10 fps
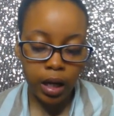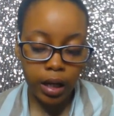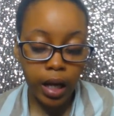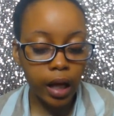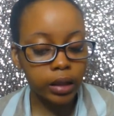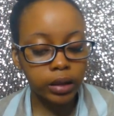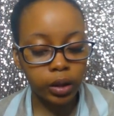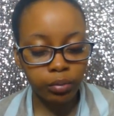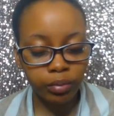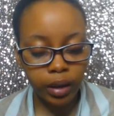an
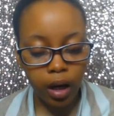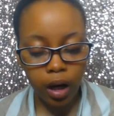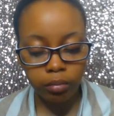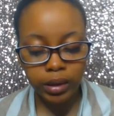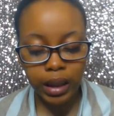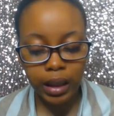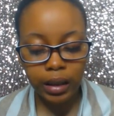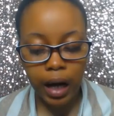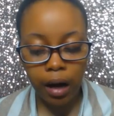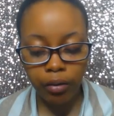excerpt um,
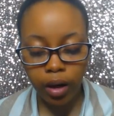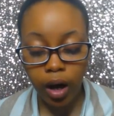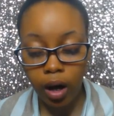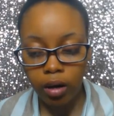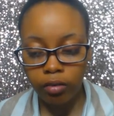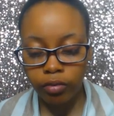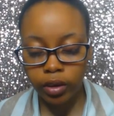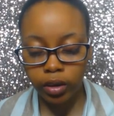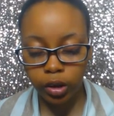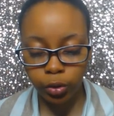taken out of
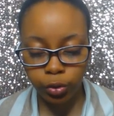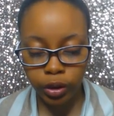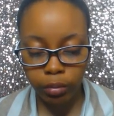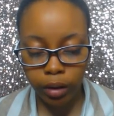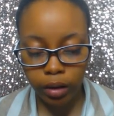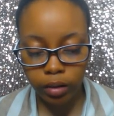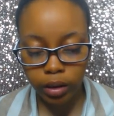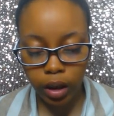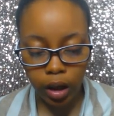the Screw Tape Letters.